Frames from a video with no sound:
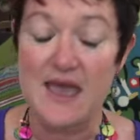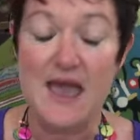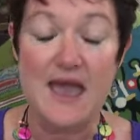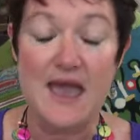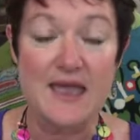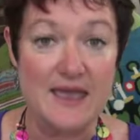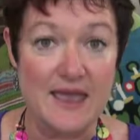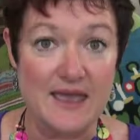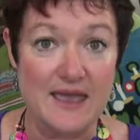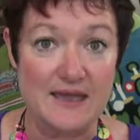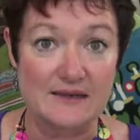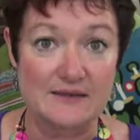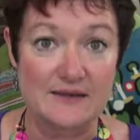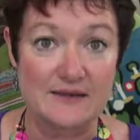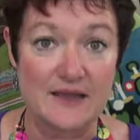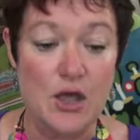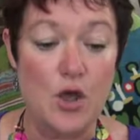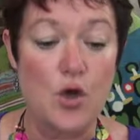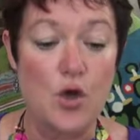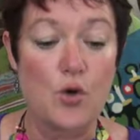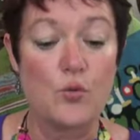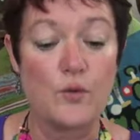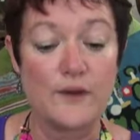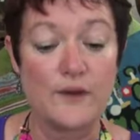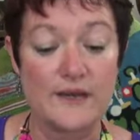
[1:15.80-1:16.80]
Again,
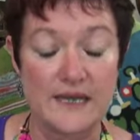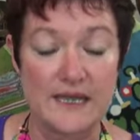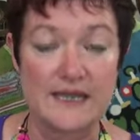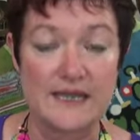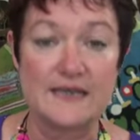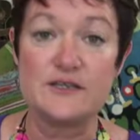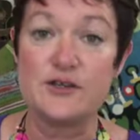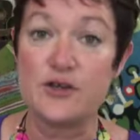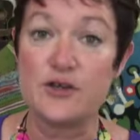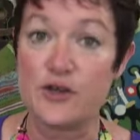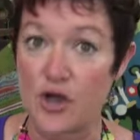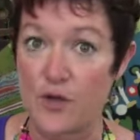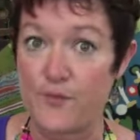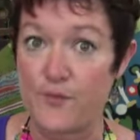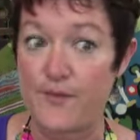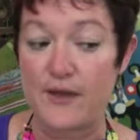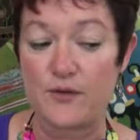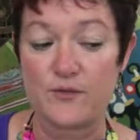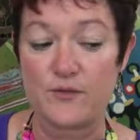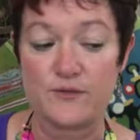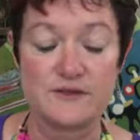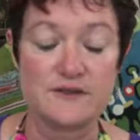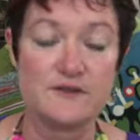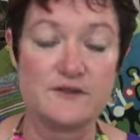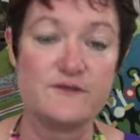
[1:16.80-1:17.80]
we need to go
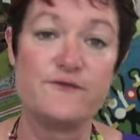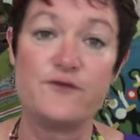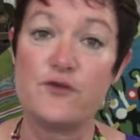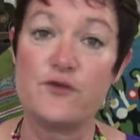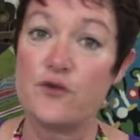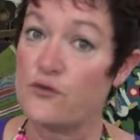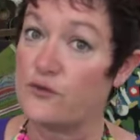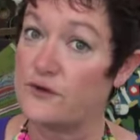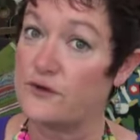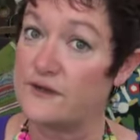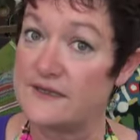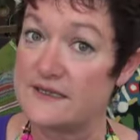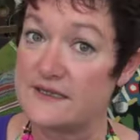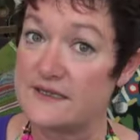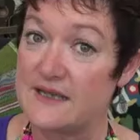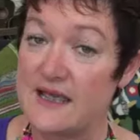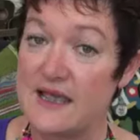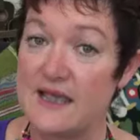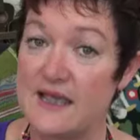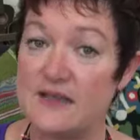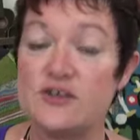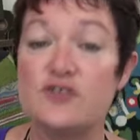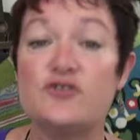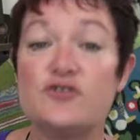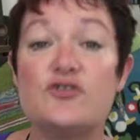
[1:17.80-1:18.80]
backwards and forwards
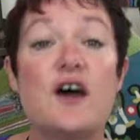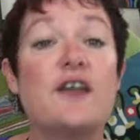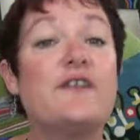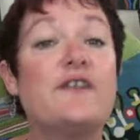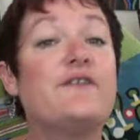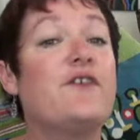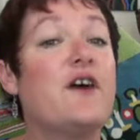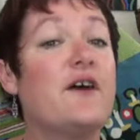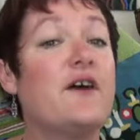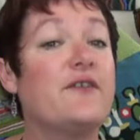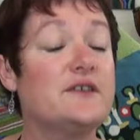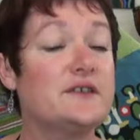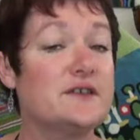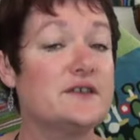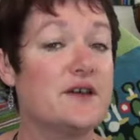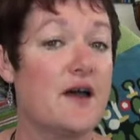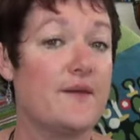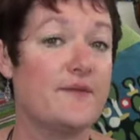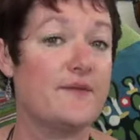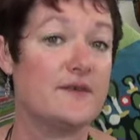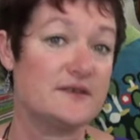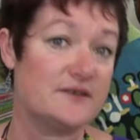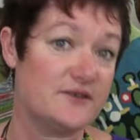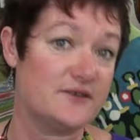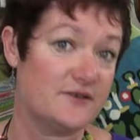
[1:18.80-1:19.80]
to try to find the
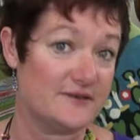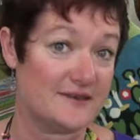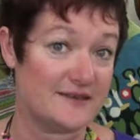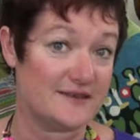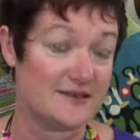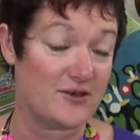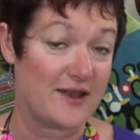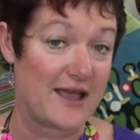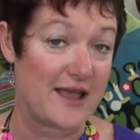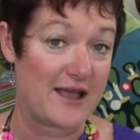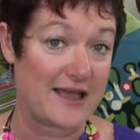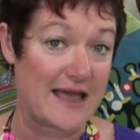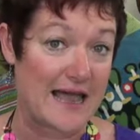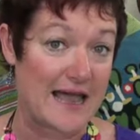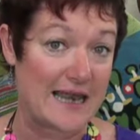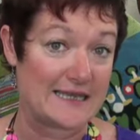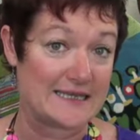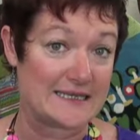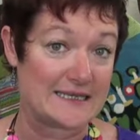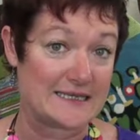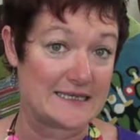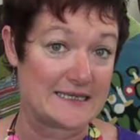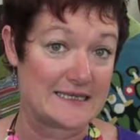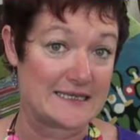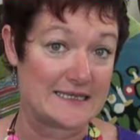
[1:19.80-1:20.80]
time that suits us on our
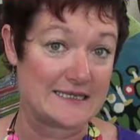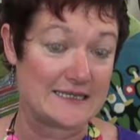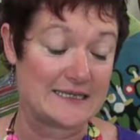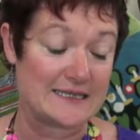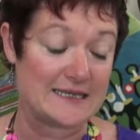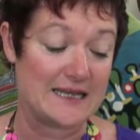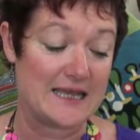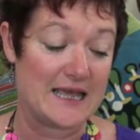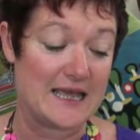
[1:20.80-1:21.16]
calendars.